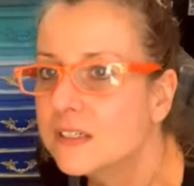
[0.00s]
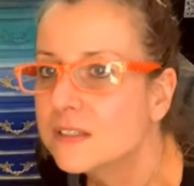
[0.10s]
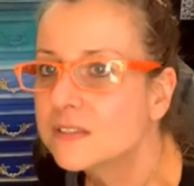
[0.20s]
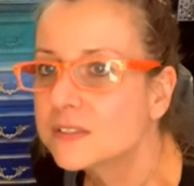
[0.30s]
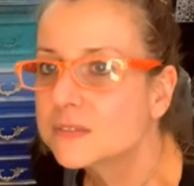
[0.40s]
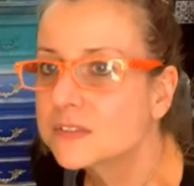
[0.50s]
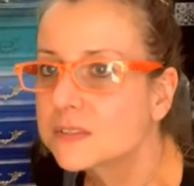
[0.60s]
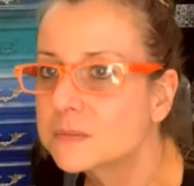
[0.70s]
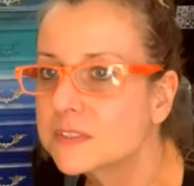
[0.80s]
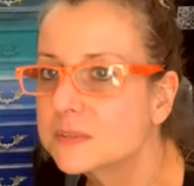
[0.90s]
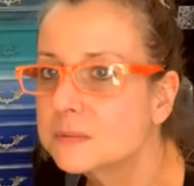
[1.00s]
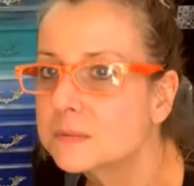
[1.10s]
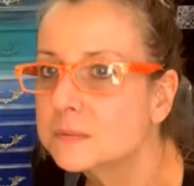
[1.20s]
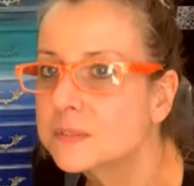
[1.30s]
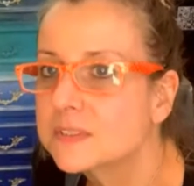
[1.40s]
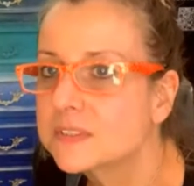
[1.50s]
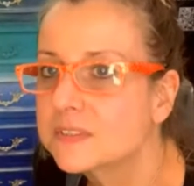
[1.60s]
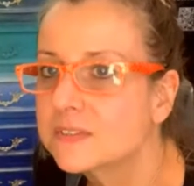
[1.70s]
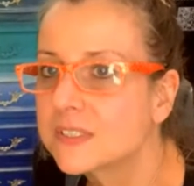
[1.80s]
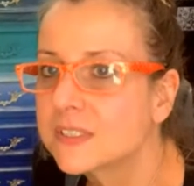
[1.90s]
awesome, Mr. Dixiebell fans
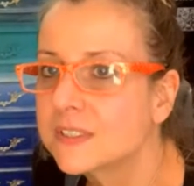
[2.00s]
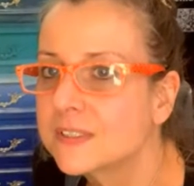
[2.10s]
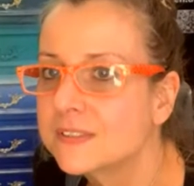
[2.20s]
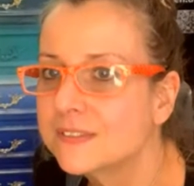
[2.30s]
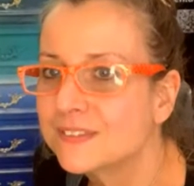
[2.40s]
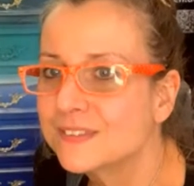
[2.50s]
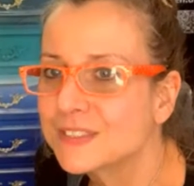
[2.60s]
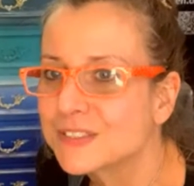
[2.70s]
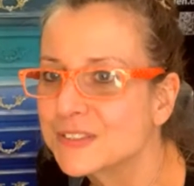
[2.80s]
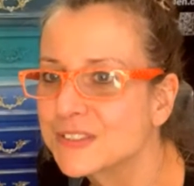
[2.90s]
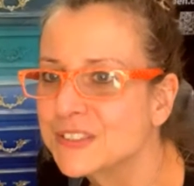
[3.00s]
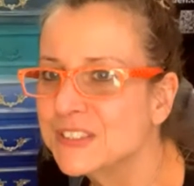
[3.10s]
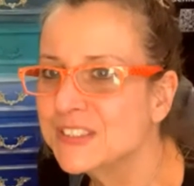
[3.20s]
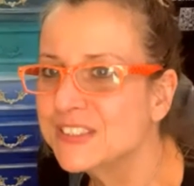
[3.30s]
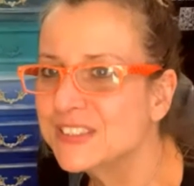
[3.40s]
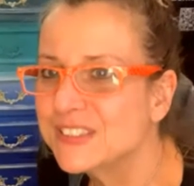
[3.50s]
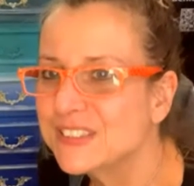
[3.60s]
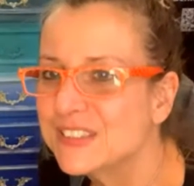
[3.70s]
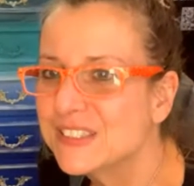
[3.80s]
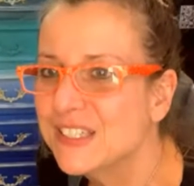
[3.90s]
today. That's good.
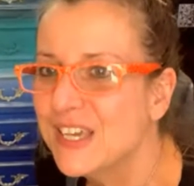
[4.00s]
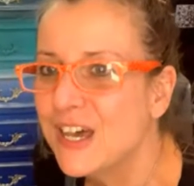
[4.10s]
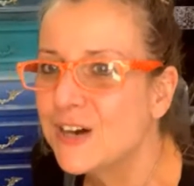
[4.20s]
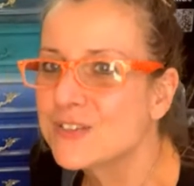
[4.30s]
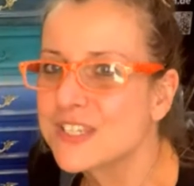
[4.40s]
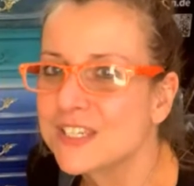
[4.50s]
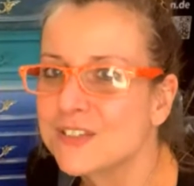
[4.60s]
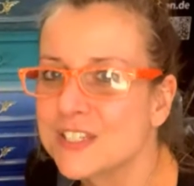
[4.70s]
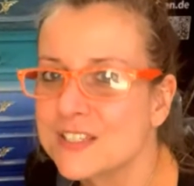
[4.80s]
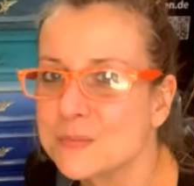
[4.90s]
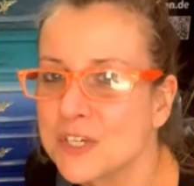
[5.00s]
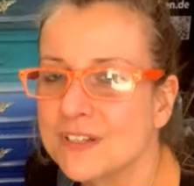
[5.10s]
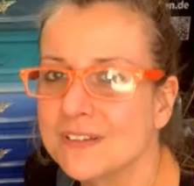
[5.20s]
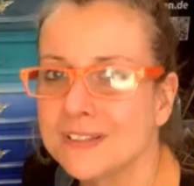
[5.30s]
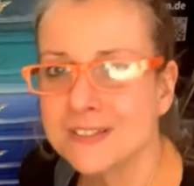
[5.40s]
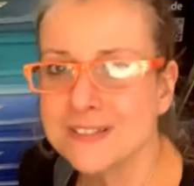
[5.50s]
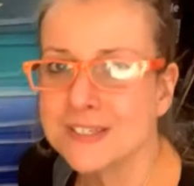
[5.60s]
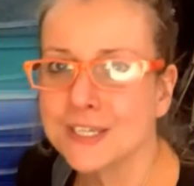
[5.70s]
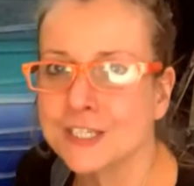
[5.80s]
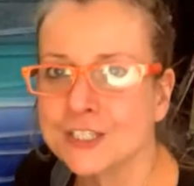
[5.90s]
Oh, thank you, Dixiebell. I didn't
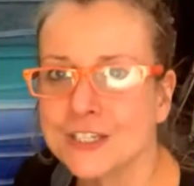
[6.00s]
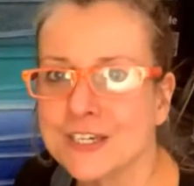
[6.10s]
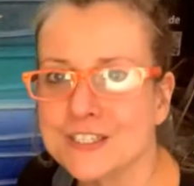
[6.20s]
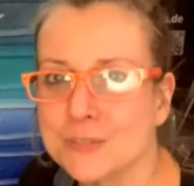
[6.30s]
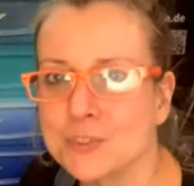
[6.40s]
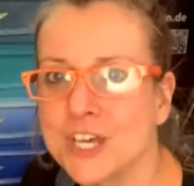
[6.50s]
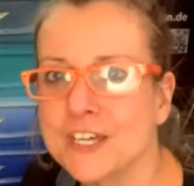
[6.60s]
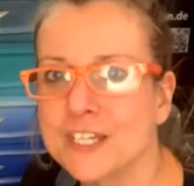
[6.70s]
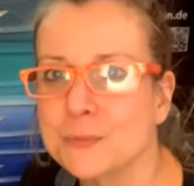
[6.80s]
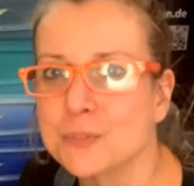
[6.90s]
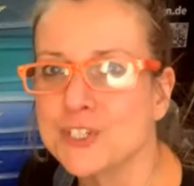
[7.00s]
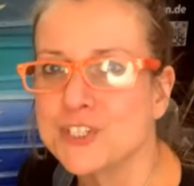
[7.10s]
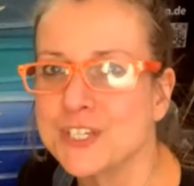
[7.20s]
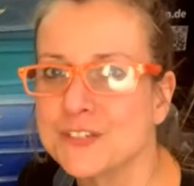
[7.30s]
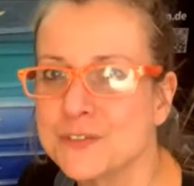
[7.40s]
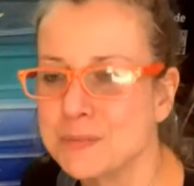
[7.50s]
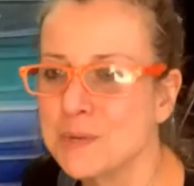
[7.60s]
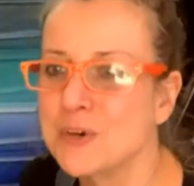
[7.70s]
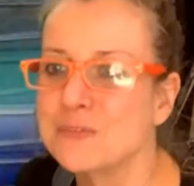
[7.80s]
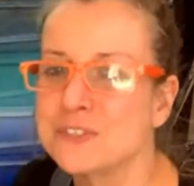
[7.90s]
say that, guys. I would highly appreciate if you
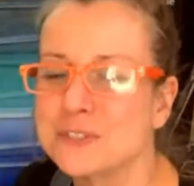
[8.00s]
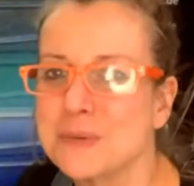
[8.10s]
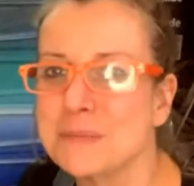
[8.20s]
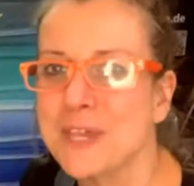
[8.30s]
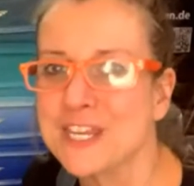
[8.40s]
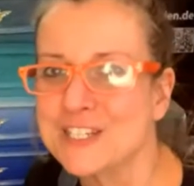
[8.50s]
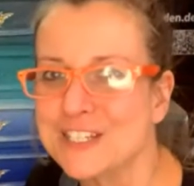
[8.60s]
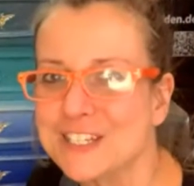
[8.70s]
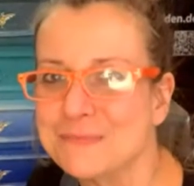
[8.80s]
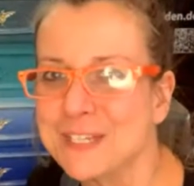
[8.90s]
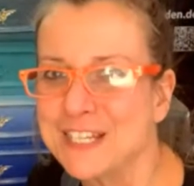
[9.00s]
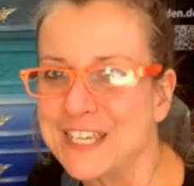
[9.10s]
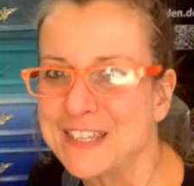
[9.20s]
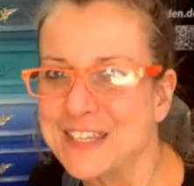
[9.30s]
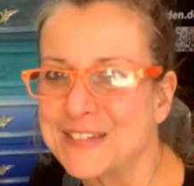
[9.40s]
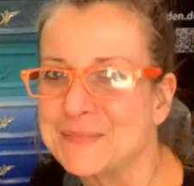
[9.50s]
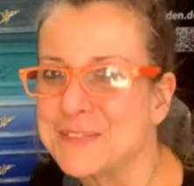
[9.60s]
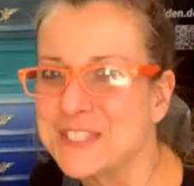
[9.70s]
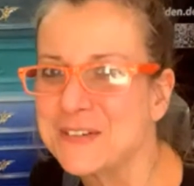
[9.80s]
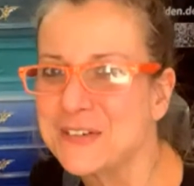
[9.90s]
pop over to my page and leave me a like there.
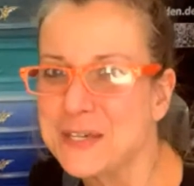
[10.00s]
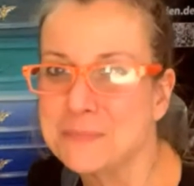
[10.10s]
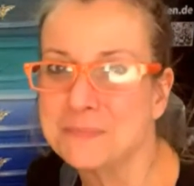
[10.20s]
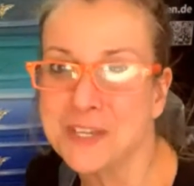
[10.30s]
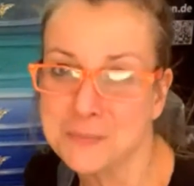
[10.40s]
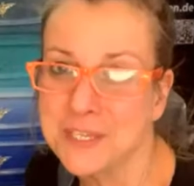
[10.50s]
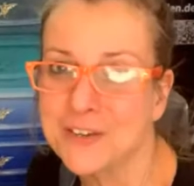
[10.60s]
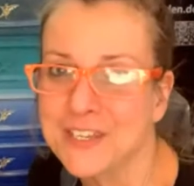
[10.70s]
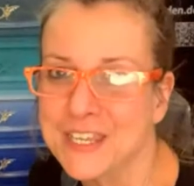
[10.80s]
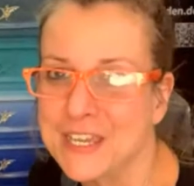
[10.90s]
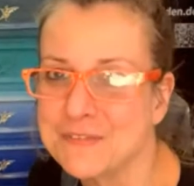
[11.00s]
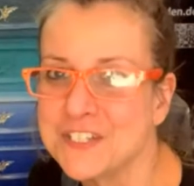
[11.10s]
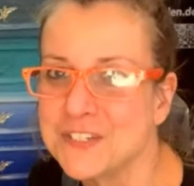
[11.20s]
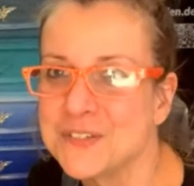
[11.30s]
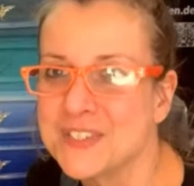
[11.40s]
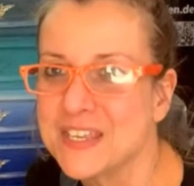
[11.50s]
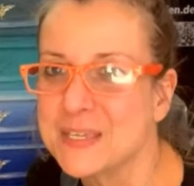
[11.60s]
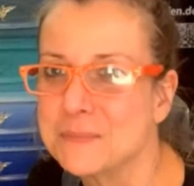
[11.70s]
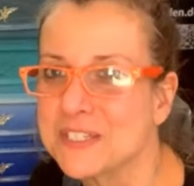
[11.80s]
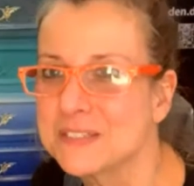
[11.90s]
So I'll be on here every
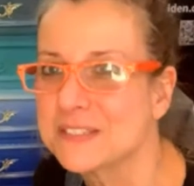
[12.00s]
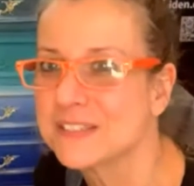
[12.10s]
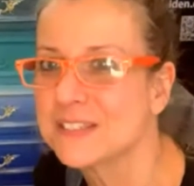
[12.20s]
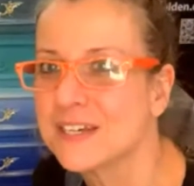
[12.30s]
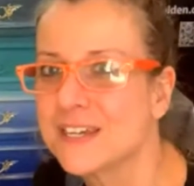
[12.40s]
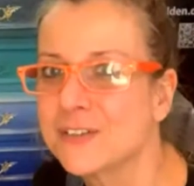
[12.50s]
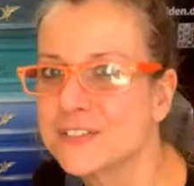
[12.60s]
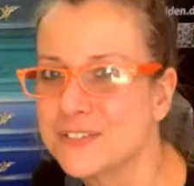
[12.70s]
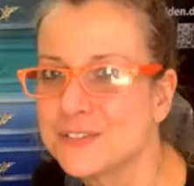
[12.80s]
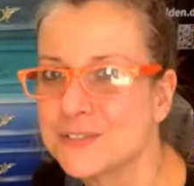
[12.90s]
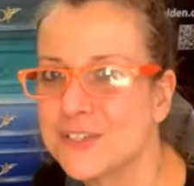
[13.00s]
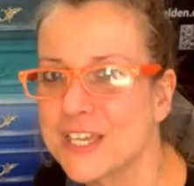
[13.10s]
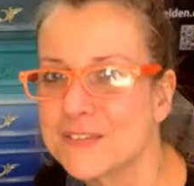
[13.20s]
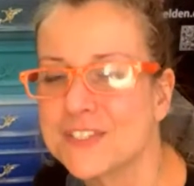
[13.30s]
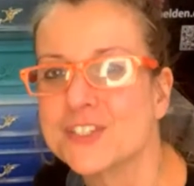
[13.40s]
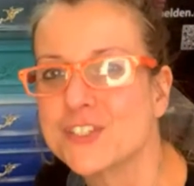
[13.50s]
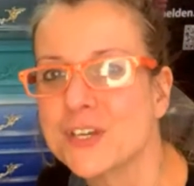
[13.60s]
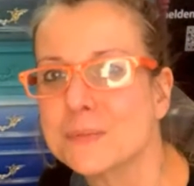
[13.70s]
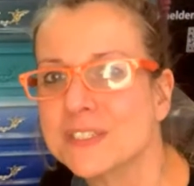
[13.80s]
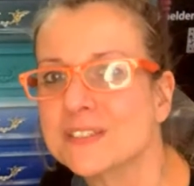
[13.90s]
Tuesday, but I also do lives in
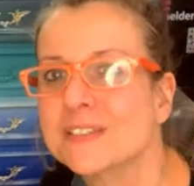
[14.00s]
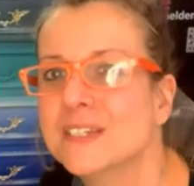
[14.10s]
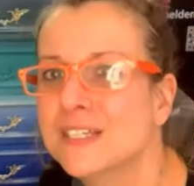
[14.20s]
German